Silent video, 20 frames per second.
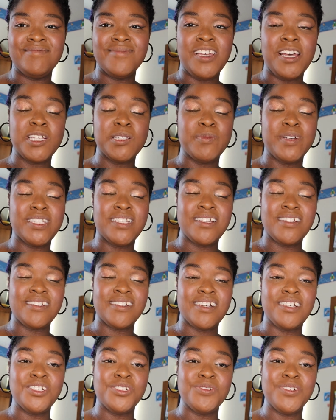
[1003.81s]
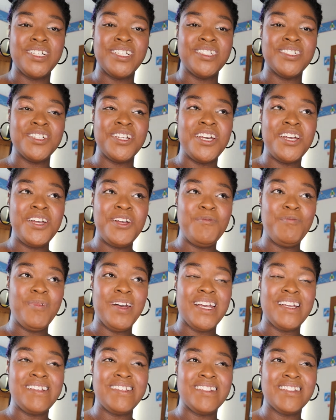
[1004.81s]
I was about to say size range,
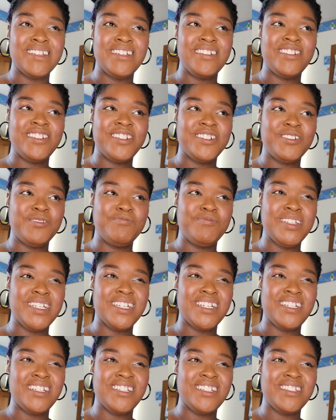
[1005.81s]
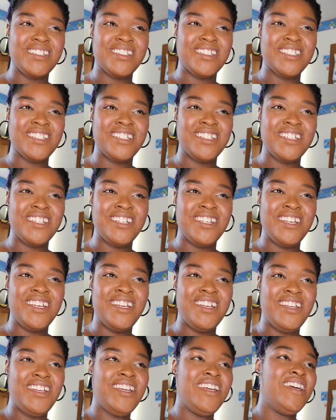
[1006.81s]
my skin tone, because
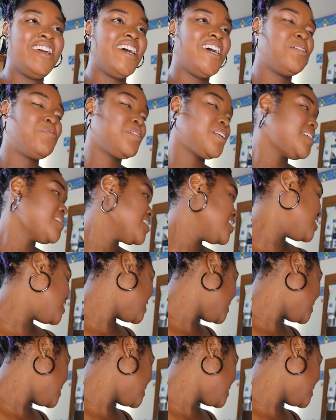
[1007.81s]
I believe the